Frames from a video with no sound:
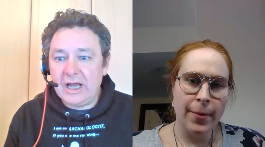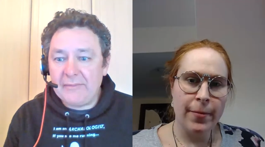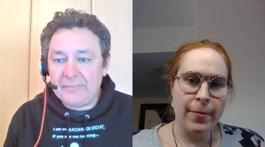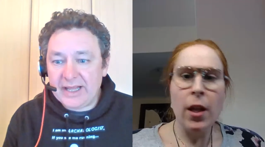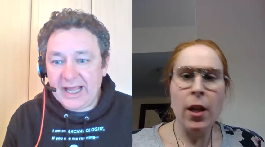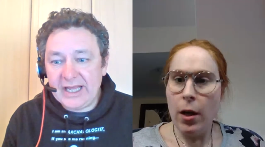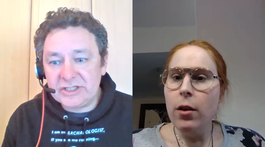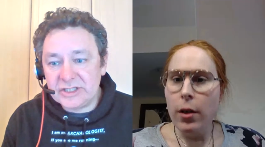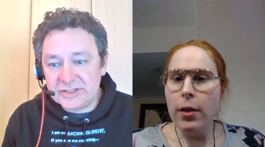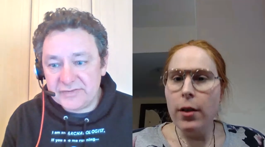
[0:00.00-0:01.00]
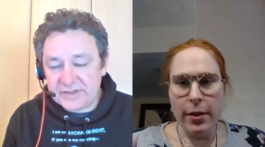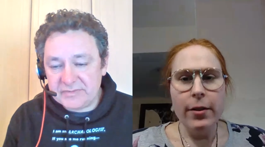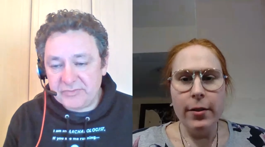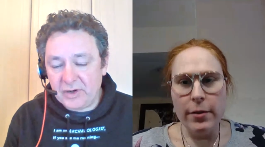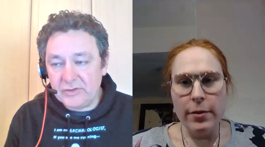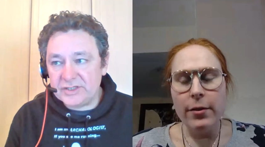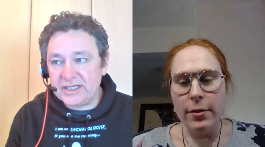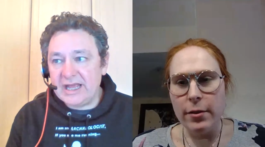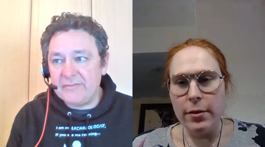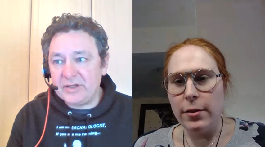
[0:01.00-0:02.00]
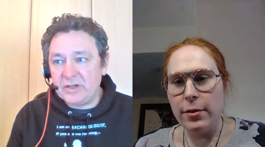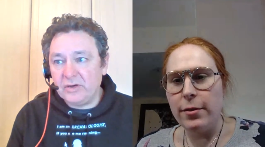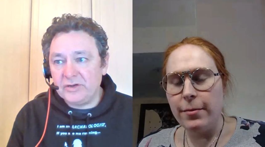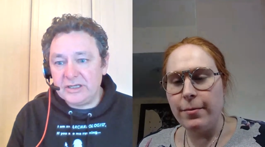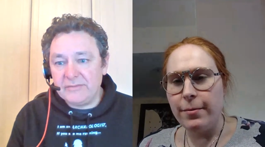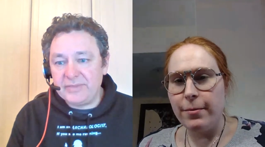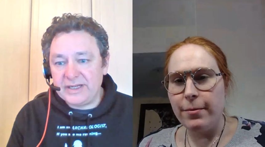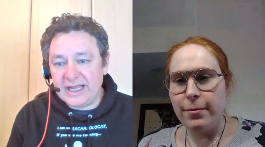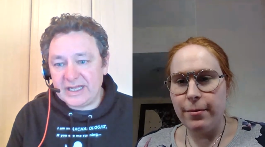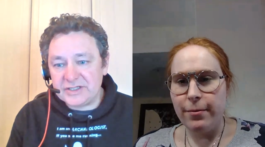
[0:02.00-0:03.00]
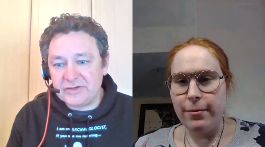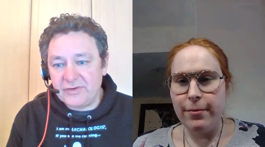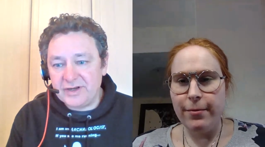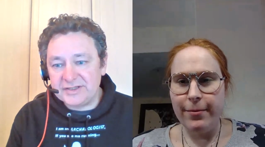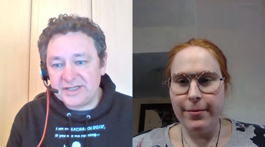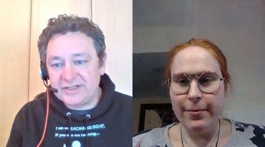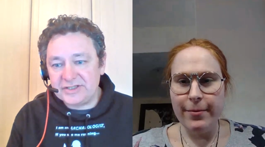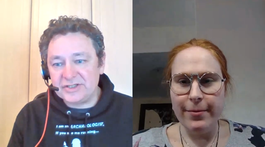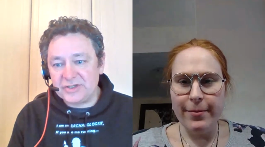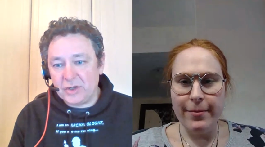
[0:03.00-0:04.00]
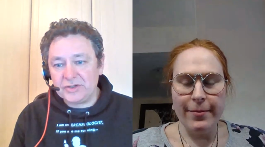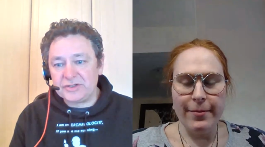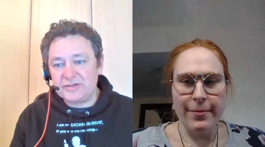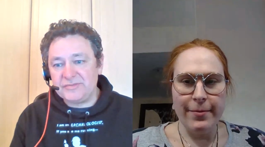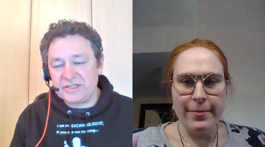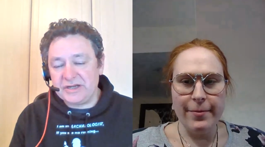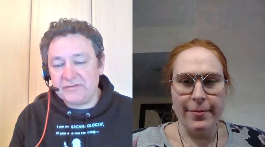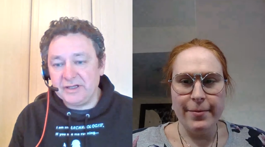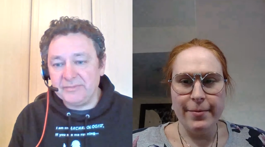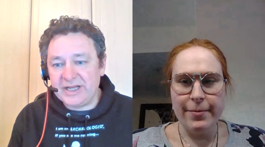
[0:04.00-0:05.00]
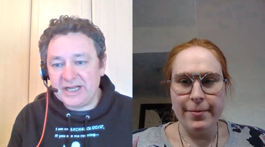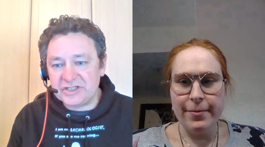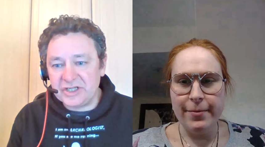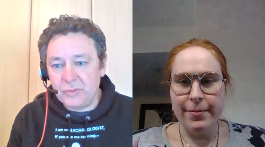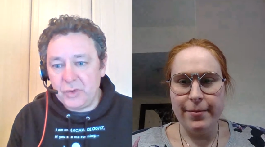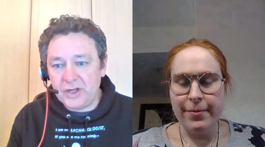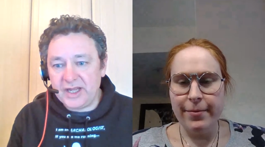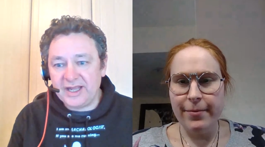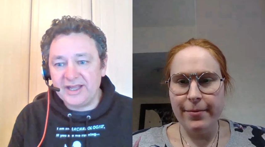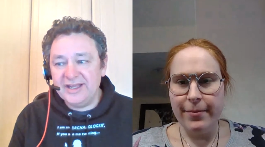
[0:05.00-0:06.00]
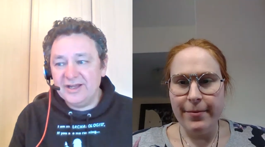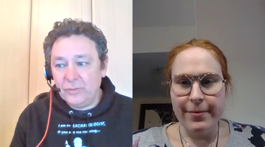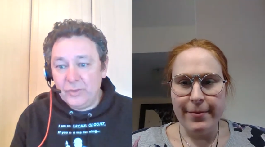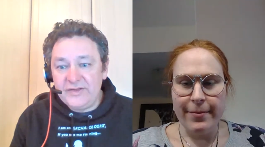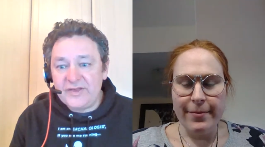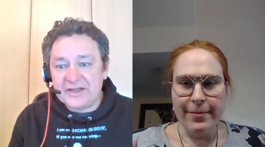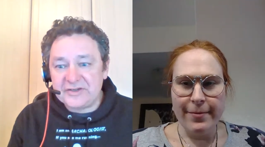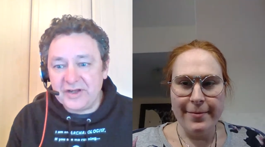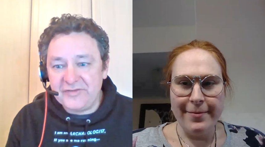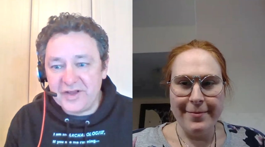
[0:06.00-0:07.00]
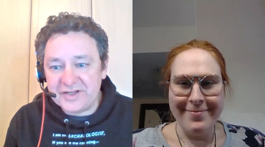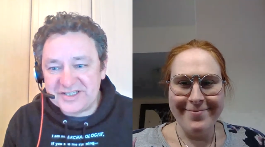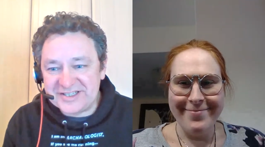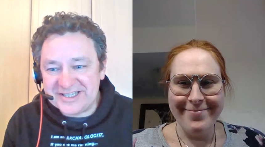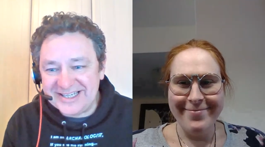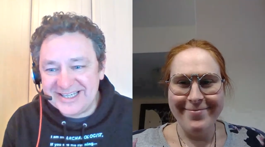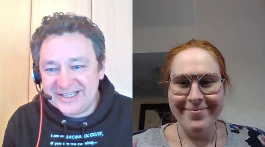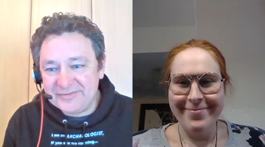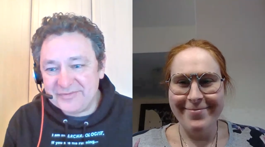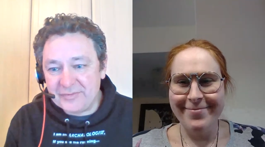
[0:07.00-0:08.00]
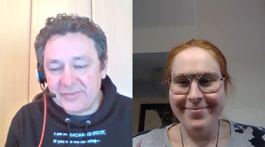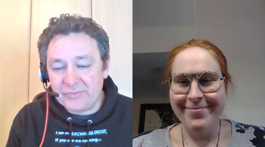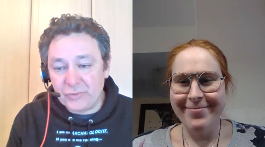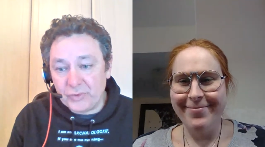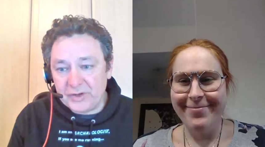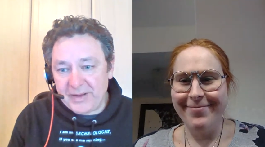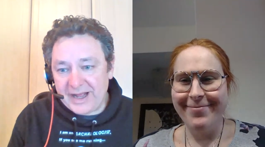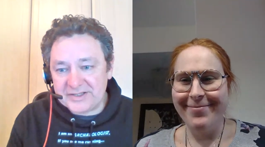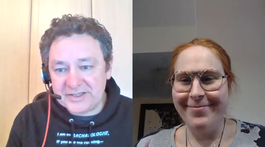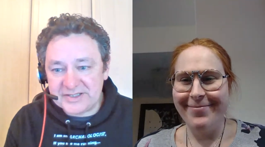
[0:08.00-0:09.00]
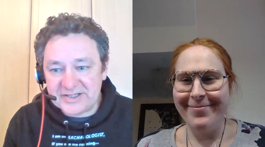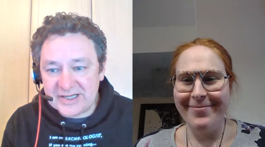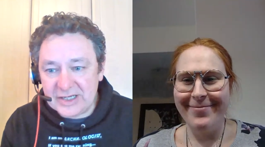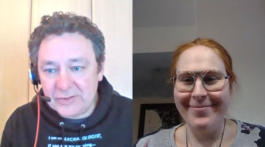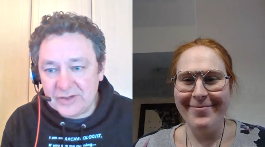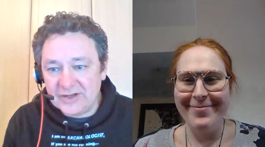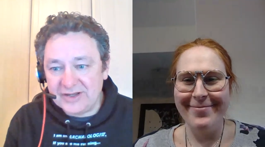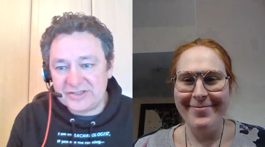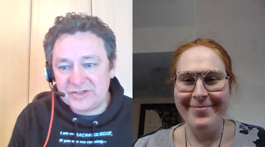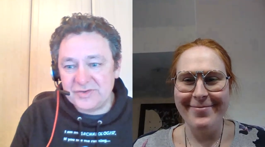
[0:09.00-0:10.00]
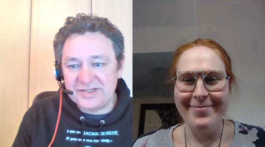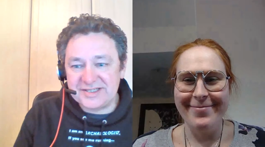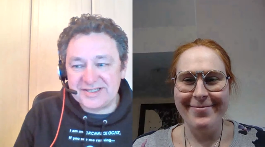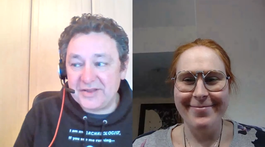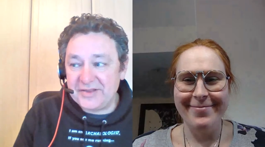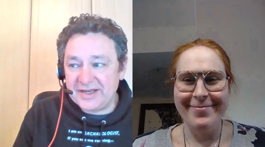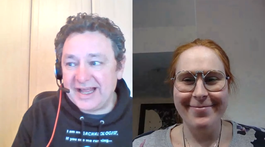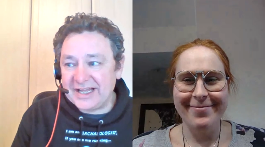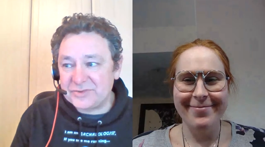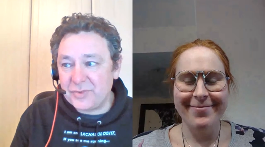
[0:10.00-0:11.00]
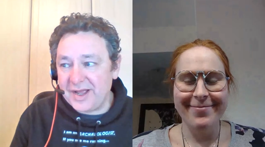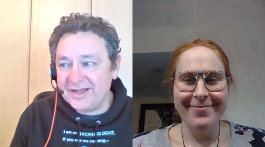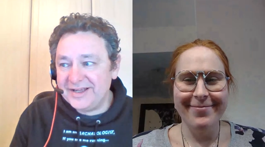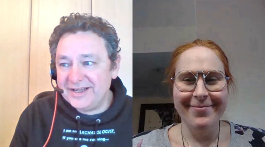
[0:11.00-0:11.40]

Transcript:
Speaker 1: applications of this approach that get beyond lumping categorizations onto material but actually working with that diversity from the broader patterns to the localized choices. And I think that's where